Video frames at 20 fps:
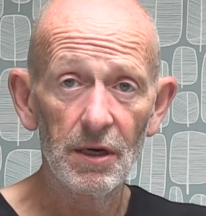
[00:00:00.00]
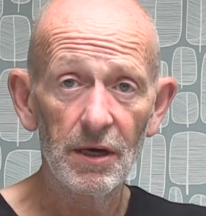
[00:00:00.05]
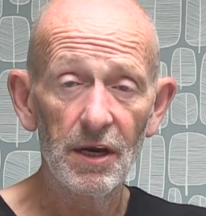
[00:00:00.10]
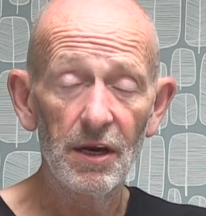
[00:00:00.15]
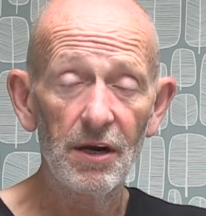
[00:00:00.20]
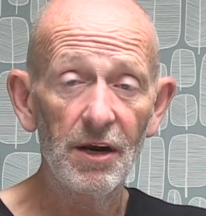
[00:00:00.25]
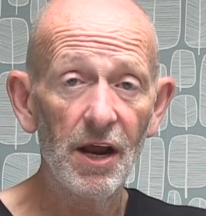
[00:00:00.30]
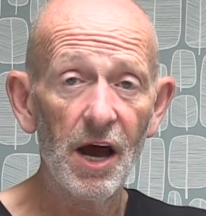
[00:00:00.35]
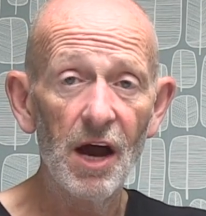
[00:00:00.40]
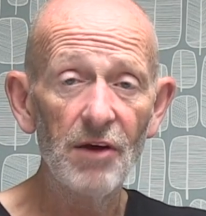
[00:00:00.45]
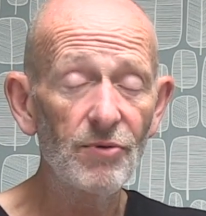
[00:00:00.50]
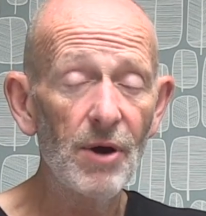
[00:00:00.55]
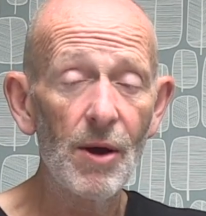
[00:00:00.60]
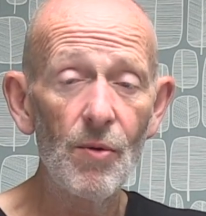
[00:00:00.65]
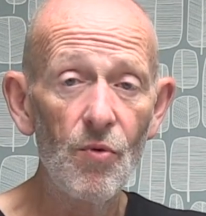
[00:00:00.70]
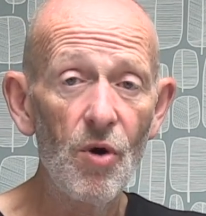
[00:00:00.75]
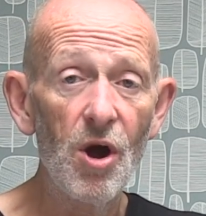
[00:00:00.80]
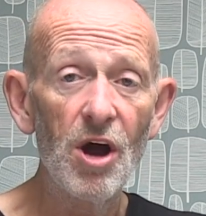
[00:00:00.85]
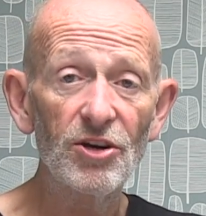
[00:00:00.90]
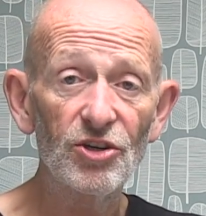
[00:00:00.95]
You know, I
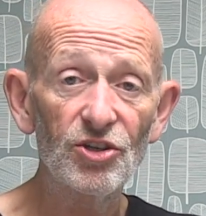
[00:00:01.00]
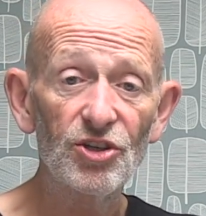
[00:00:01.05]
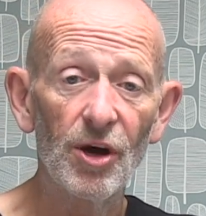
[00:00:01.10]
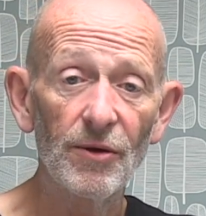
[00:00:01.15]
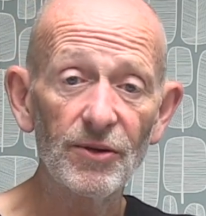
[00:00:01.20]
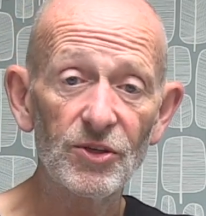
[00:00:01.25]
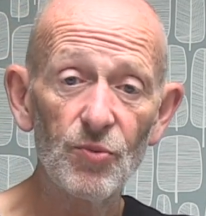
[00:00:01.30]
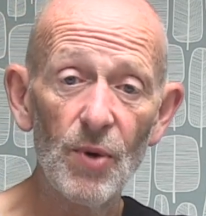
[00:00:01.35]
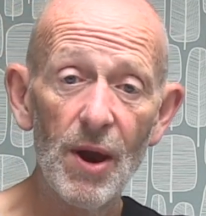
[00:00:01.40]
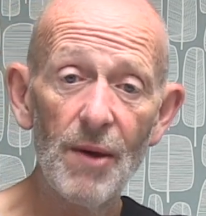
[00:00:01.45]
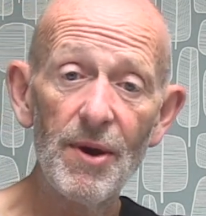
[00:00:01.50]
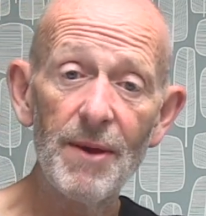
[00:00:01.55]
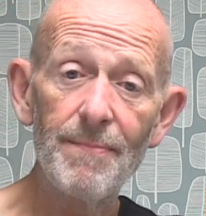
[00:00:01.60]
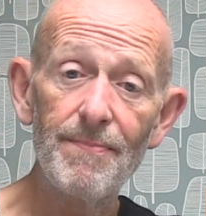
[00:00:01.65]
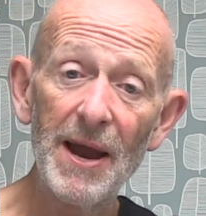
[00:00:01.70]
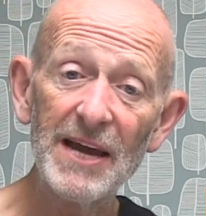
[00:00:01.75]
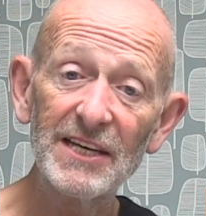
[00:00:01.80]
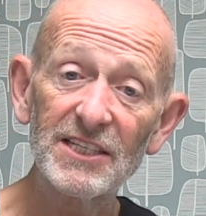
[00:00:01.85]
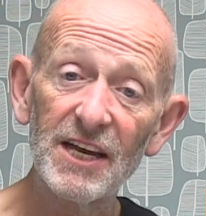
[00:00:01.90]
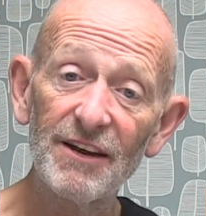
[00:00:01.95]
run workshops where we
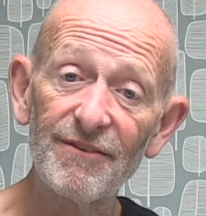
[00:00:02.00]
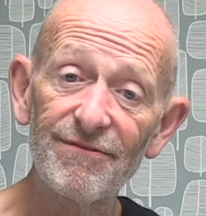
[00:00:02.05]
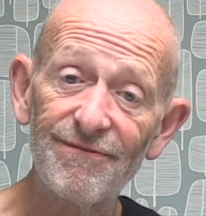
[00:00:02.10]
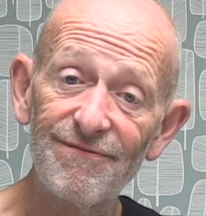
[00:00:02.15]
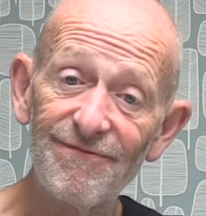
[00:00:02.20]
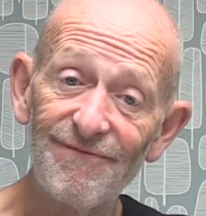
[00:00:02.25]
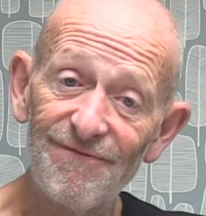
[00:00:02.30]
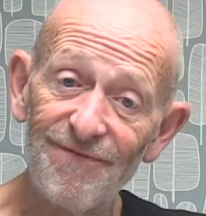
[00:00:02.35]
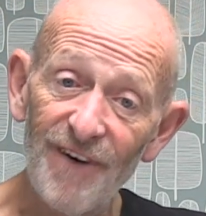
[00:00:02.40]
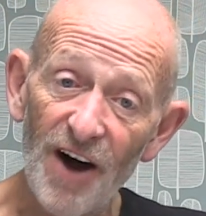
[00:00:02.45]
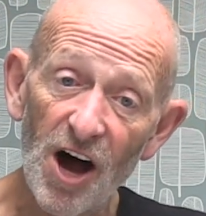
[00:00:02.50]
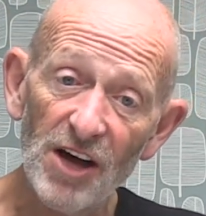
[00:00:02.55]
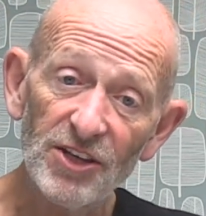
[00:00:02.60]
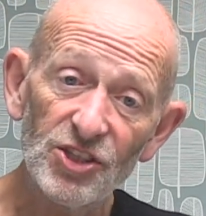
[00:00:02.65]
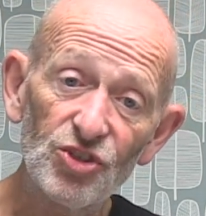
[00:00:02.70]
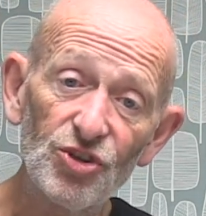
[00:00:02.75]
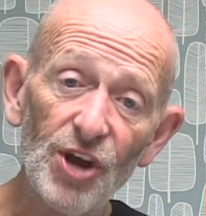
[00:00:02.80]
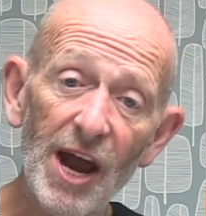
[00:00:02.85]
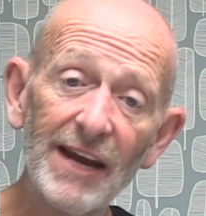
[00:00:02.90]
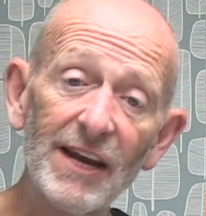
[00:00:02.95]
basically
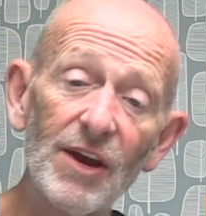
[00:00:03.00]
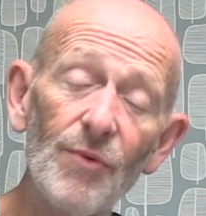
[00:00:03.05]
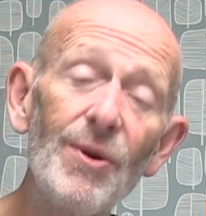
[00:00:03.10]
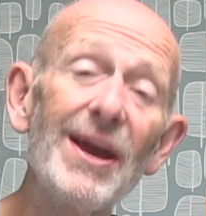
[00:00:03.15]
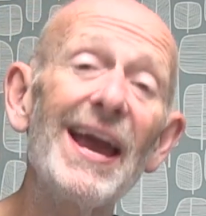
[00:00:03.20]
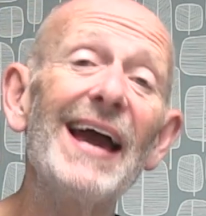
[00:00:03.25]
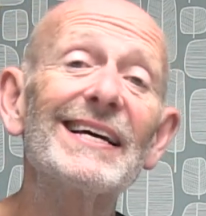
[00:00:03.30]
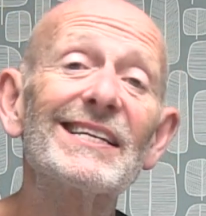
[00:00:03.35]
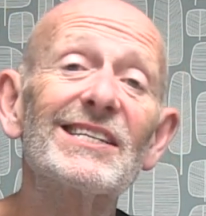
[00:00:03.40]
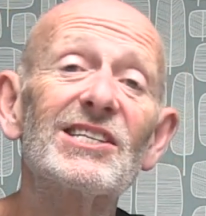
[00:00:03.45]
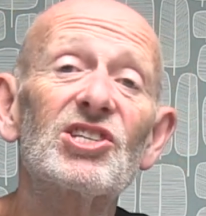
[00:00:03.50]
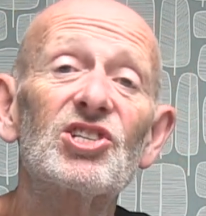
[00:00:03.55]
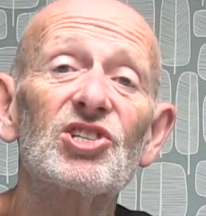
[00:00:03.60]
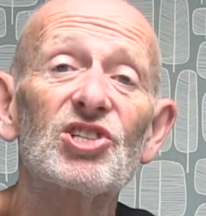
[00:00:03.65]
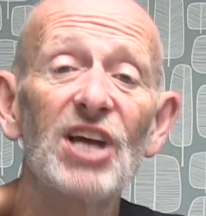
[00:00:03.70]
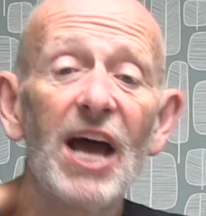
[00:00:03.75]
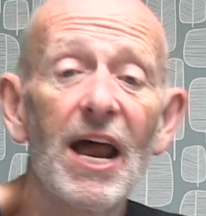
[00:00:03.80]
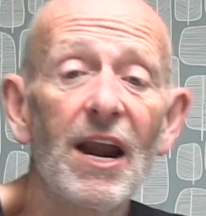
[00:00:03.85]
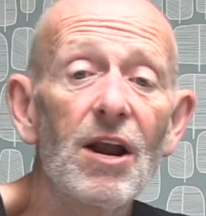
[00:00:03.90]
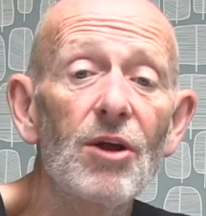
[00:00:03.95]
fast track and we
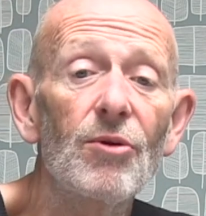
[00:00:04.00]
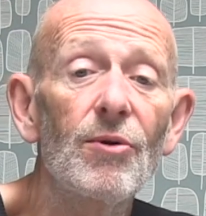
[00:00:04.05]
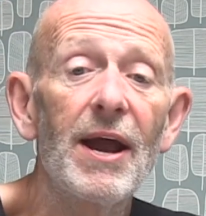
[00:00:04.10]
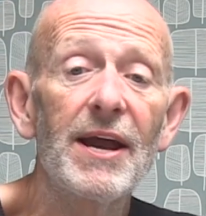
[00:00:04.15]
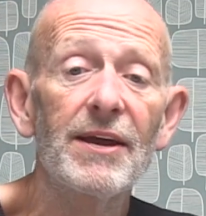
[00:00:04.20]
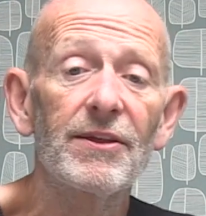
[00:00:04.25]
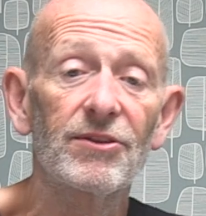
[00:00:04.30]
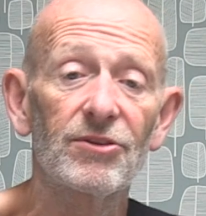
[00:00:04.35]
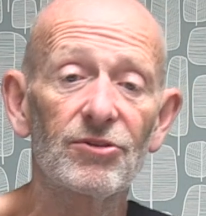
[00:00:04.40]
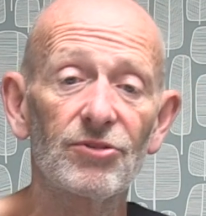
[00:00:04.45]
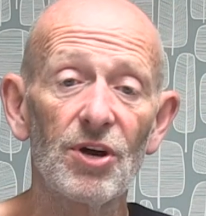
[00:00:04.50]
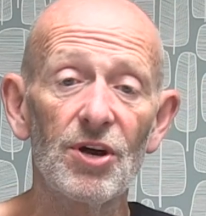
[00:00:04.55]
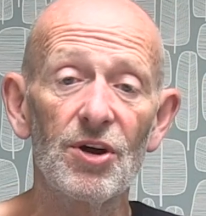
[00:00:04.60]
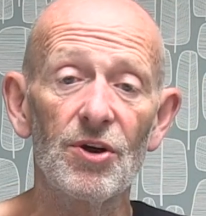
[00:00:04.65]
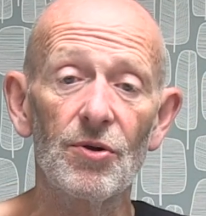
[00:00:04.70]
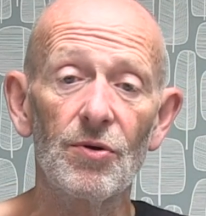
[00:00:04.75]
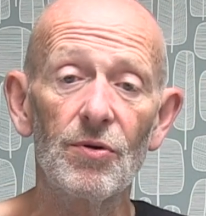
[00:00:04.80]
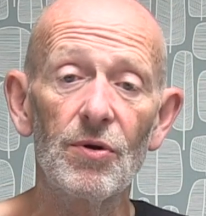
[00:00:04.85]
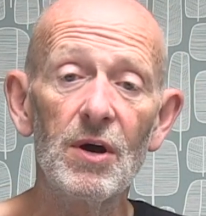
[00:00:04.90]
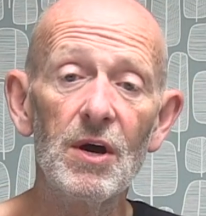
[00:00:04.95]
accelerate
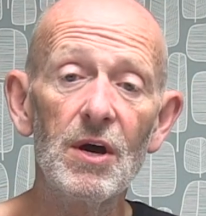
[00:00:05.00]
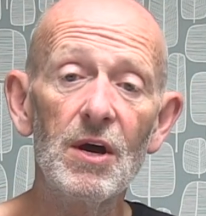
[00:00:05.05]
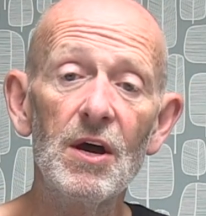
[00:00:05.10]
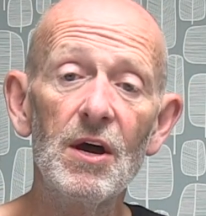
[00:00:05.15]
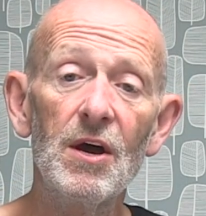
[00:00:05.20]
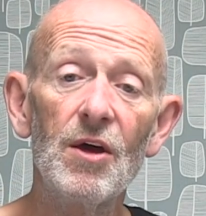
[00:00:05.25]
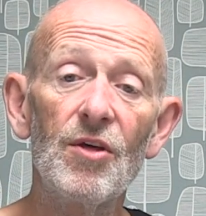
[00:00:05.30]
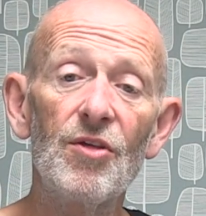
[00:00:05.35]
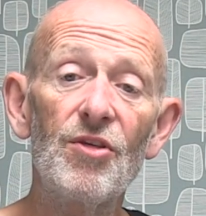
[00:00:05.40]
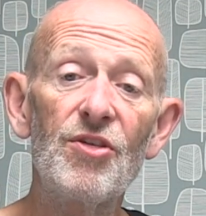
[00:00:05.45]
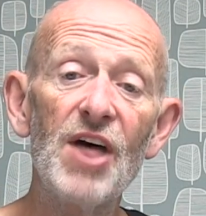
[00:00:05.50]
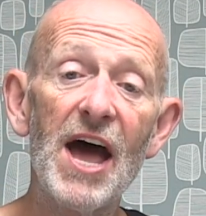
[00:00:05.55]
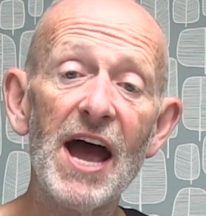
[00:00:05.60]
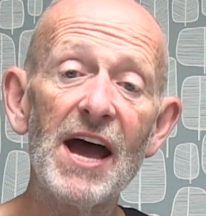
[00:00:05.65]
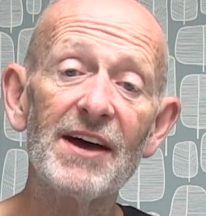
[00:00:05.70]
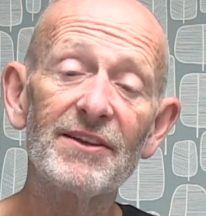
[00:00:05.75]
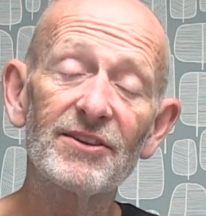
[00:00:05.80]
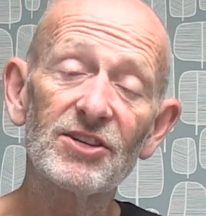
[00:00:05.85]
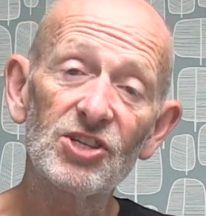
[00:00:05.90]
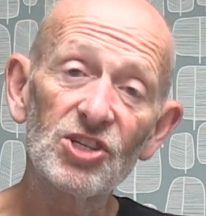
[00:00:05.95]
through
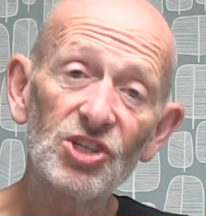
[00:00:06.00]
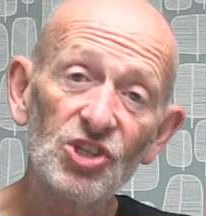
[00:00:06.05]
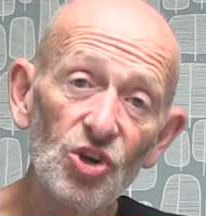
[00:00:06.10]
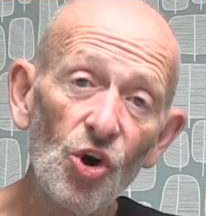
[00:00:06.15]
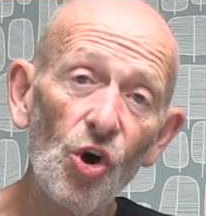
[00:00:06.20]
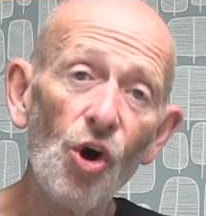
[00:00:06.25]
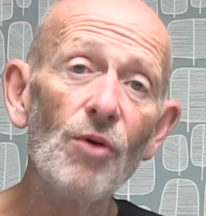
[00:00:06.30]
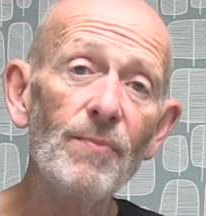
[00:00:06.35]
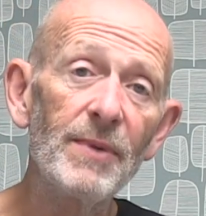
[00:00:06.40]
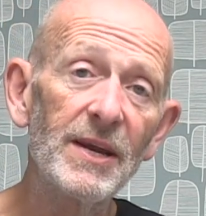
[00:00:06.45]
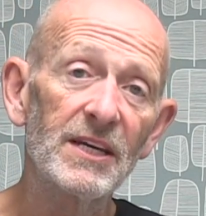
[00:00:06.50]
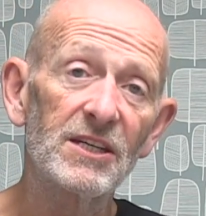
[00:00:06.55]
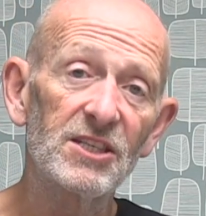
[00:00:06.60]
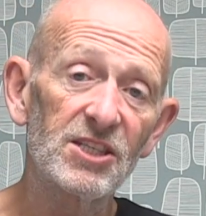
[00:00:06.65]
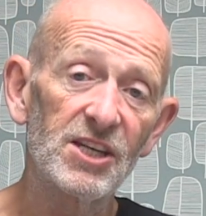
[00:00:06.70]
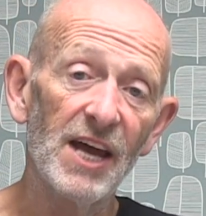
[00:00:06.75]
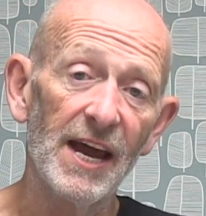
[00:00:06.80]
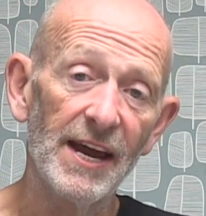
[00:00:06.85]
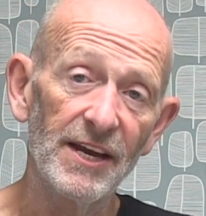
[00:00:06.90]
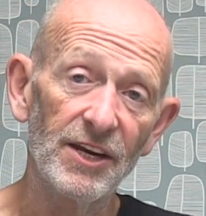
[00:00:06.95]
that storming
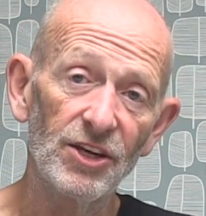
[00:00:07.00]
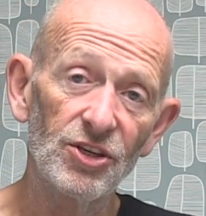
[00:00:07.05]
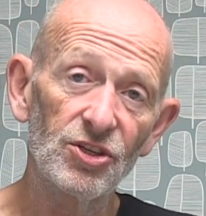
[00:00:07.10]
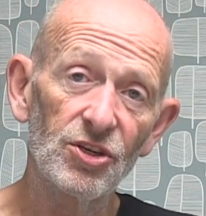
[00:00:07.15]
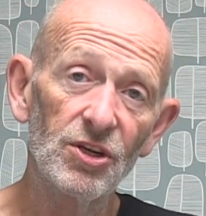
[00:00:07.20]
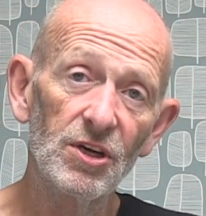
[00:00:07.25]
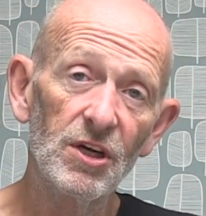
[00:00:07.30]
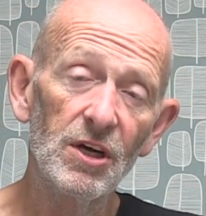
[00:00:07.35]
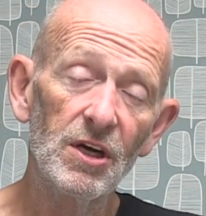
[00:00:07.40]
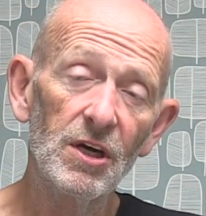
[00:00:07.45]
stage.